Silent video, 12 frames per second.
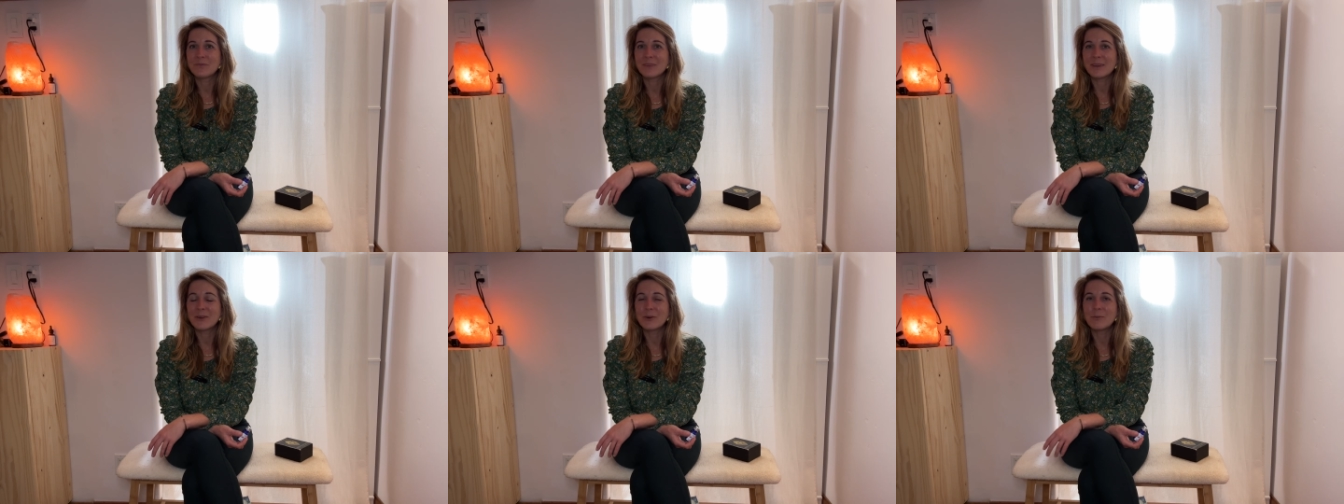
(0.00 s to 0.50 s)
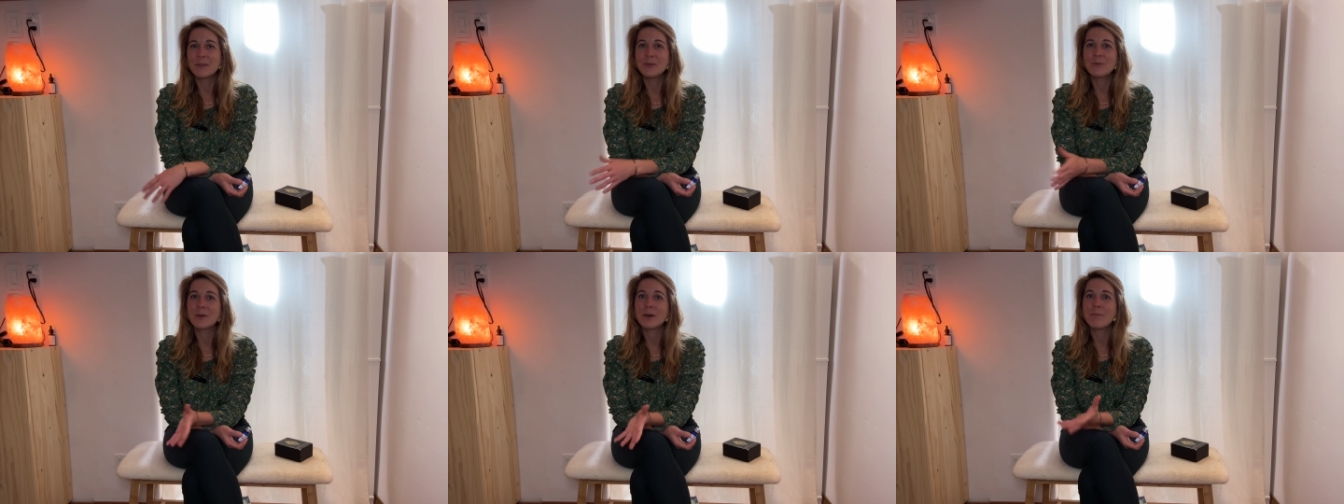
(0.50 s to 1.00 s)
I hope that
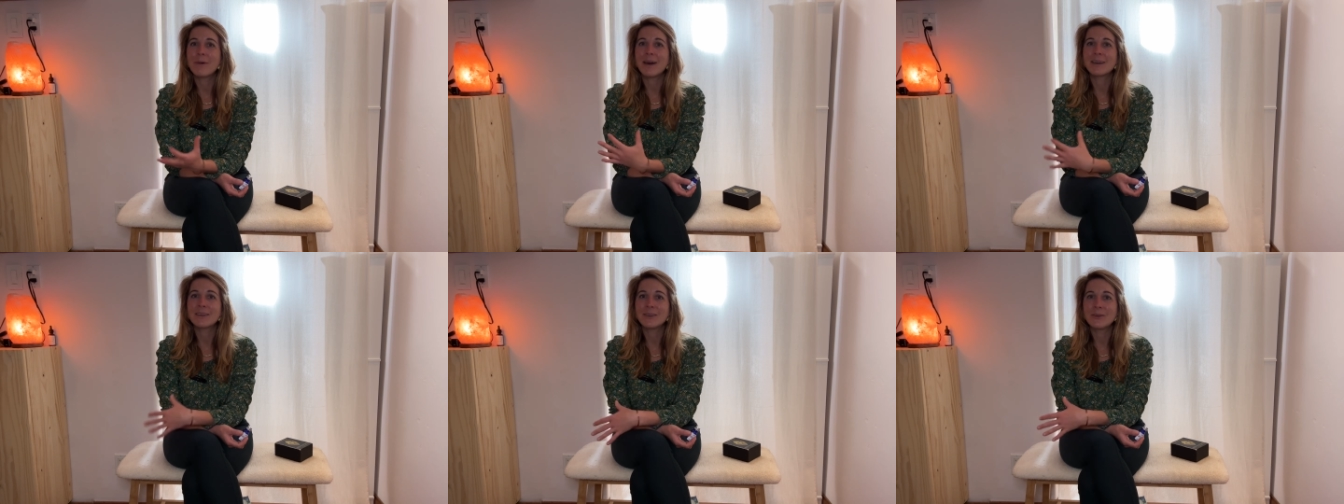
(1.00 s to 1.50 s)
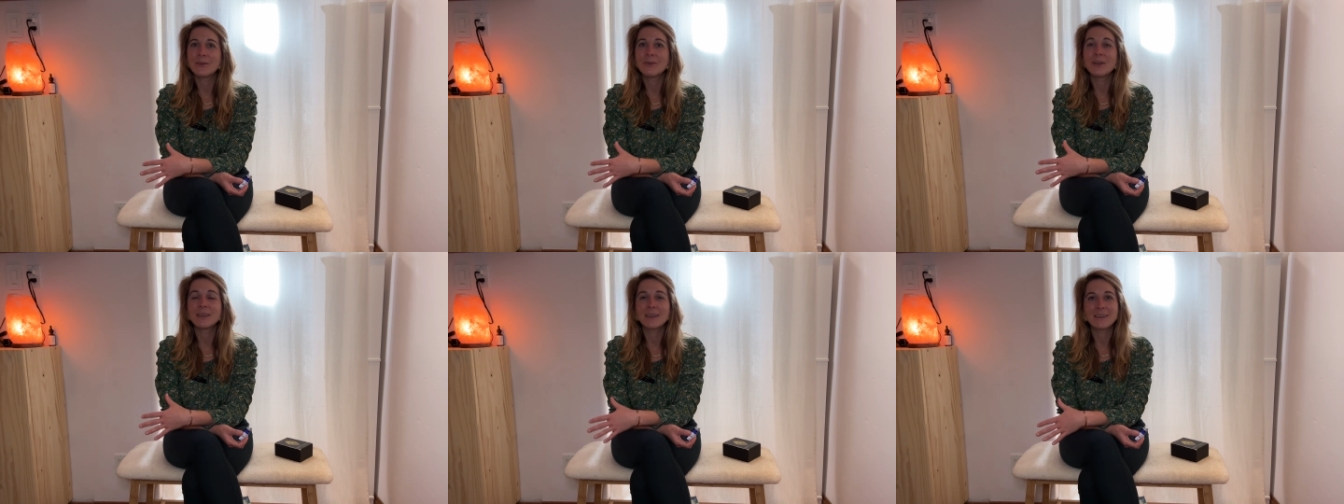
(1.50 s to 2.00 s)
you come back here
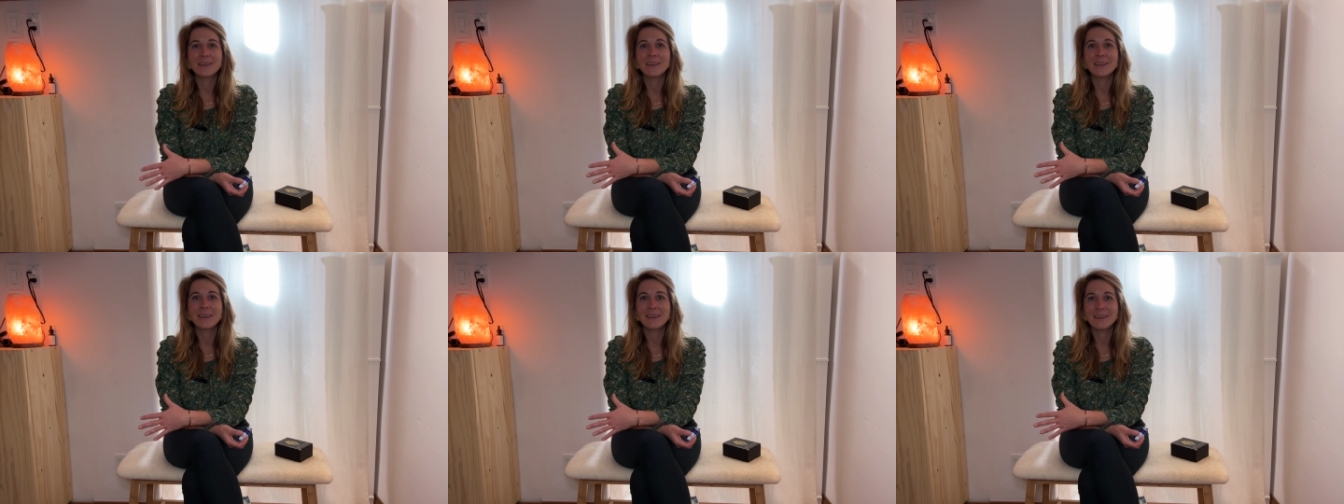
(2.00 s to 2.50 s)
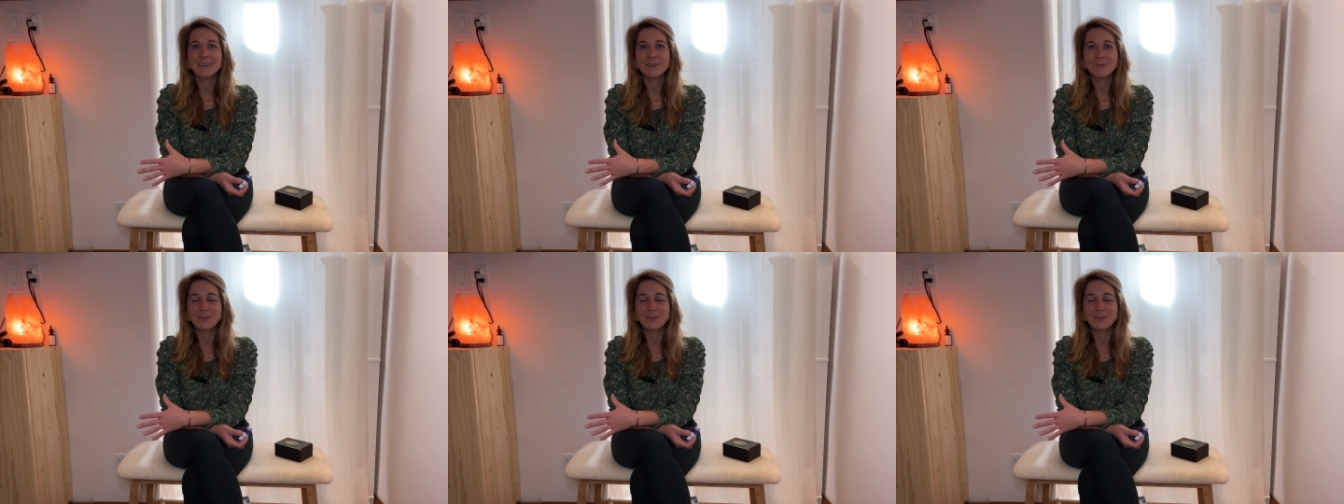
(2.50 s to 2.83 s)
again and again and